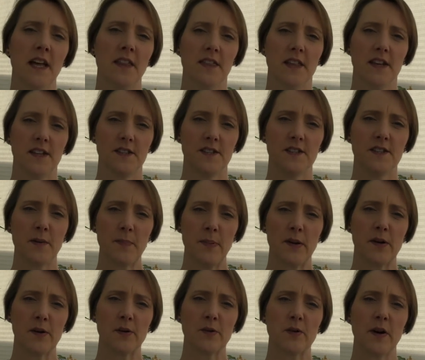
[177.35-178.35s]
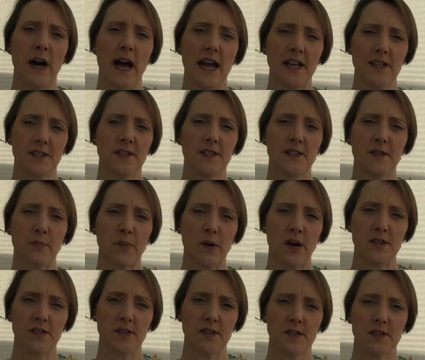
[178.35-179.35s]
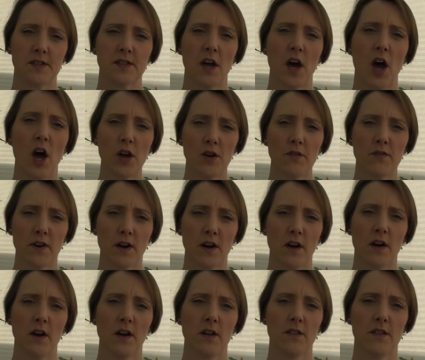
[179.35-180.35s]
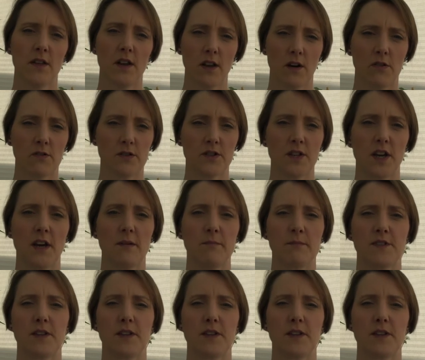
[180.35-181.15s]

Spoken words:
than typical antidepressants over the long term.